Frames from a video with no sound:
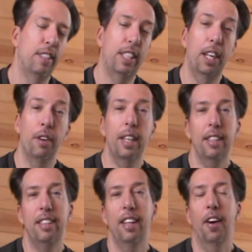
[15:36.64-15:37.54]

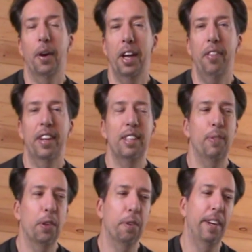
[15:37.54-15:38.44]
series, you know, in
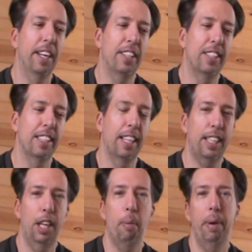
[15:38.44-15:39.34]
this movie, and it's just
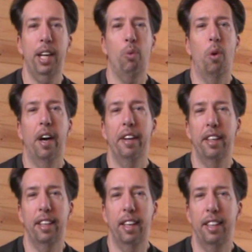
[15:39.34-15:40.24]
like you know pick one
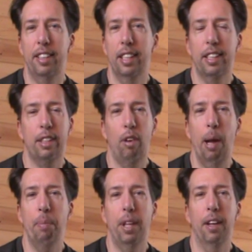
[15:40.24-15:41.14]
and and just
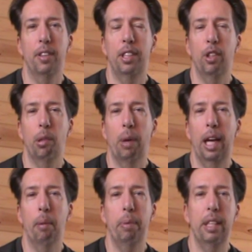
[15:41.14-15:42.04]
scrap the other two, in
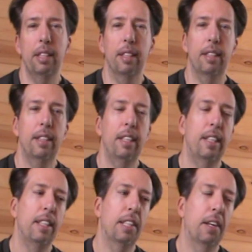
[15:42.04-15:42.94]
my opinion.
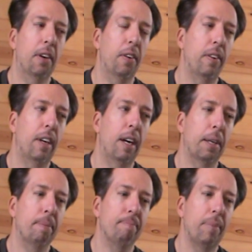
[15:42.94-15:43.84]
You know,
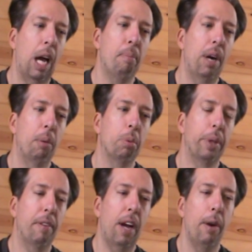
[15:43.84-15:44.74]
um, I
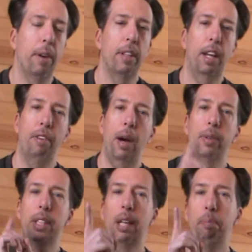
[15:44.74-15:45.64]
probably if I if I
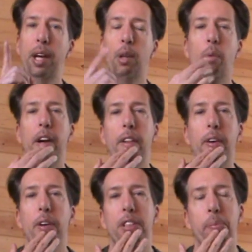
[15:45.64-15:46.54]
was to pick one of
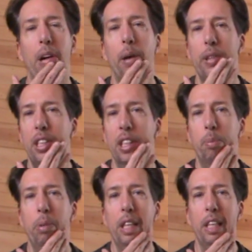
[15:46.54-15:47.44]
those, it'd probably
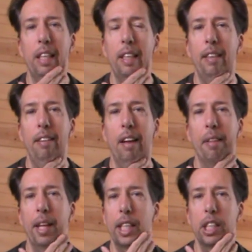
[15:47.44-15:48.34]
just be
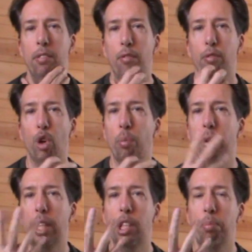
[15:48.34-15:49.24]
nothing
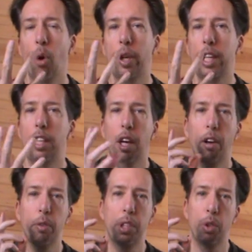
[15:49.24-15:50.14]
verbally spoken. You
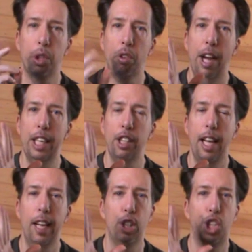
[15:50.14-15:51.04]
know, so scratch
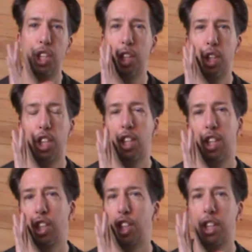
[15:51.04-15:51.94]
that ch
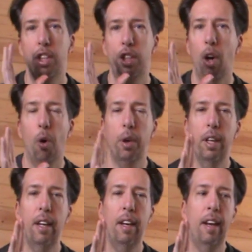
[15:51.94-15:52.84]
ch ch
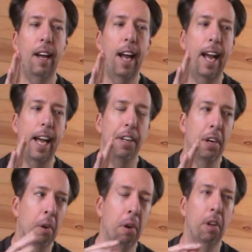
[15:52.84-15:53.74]
joke, and you
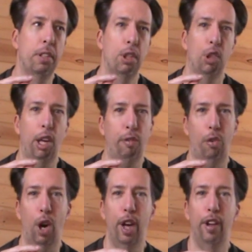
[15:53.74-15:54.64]
know, oh, this is like
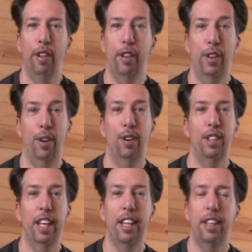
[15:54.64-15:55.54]
Friday the
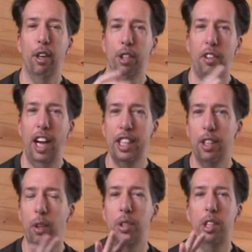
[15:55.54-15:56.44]
Thirteenth. You know,
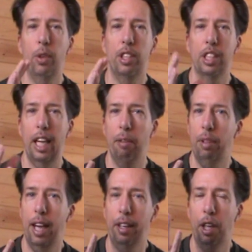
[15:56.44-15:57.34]
scratch those two and just have
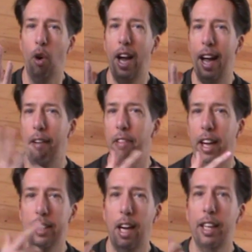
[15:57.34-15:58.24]
that you know
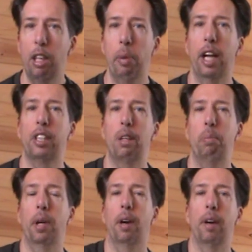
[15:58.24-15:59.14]
half-ass hockey mask
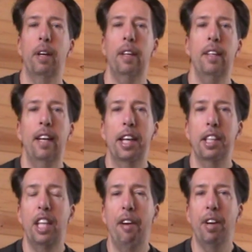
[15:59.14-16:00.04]
appear, and
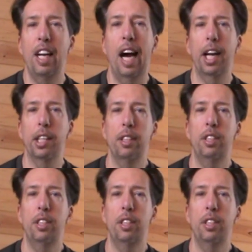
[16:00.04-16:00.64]
just have it not